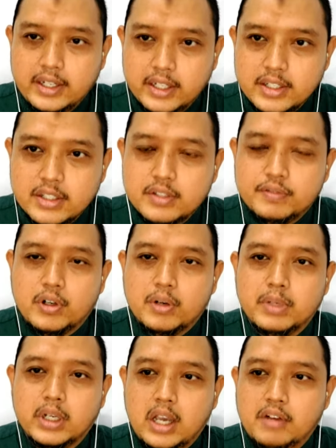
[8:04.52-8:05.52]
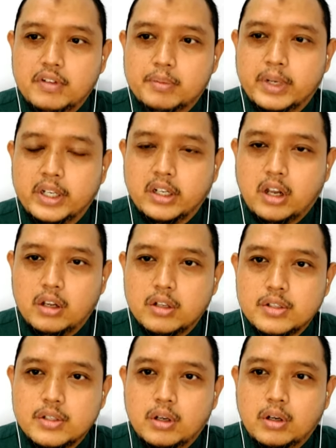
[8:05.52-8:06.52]
guidance from the government, and
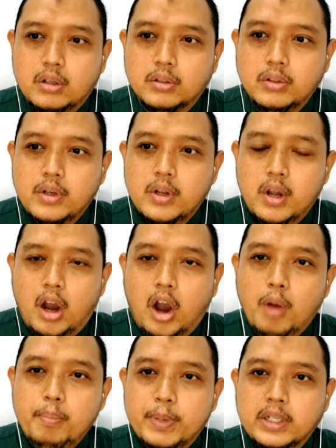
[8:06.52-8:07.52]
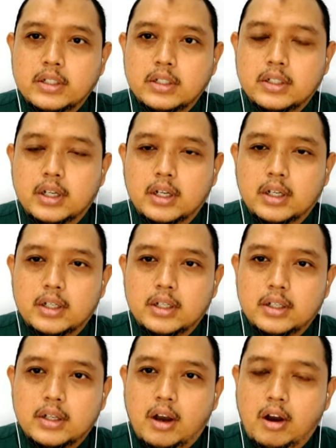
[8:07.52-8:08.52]
also open
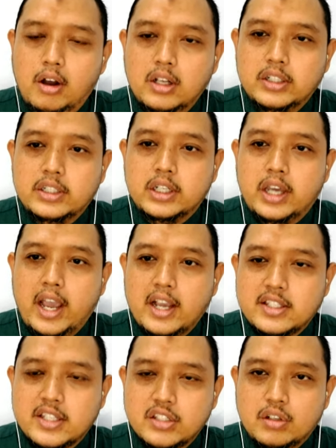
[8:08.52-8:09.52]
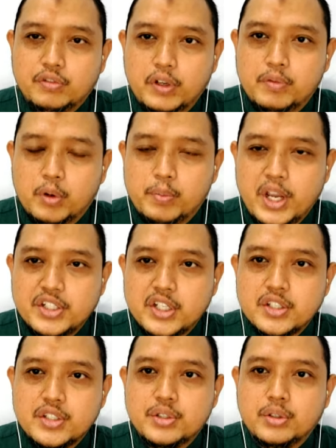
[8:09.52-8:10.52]
all the access of
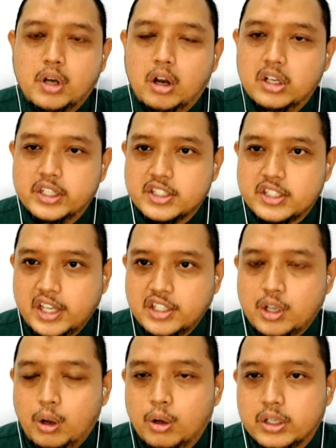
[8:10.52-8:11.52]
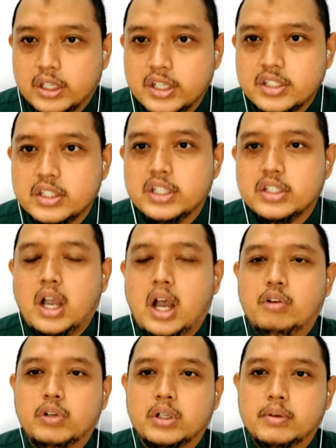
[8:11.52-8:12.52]
information to all the stakeholders
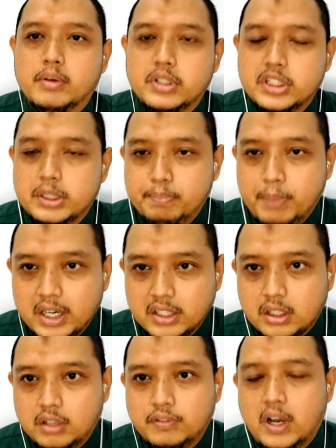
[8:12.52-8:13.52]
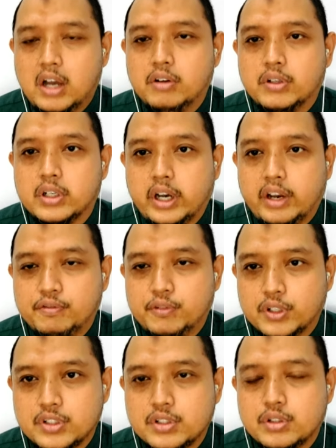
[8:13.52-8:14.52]
is the part of our
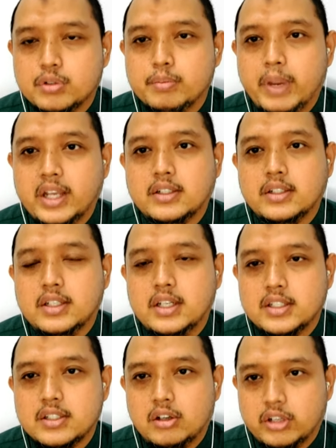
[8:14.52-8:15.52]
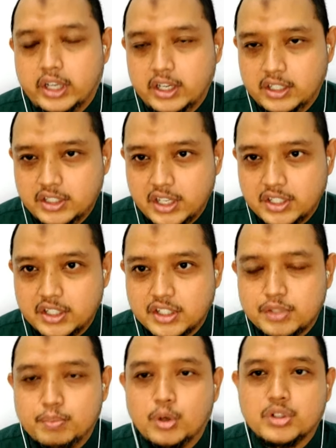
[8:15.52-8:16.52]
efforts to make these
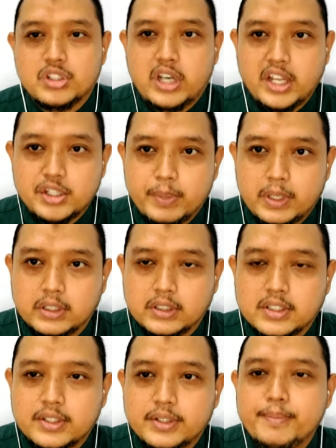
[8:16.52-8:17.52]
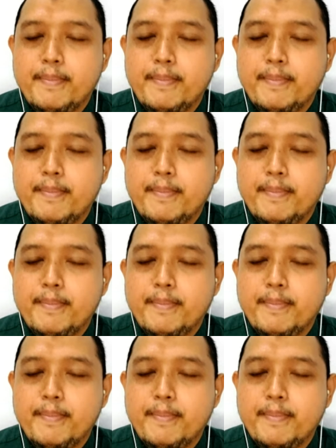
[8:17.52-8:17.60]
organizations more transparent.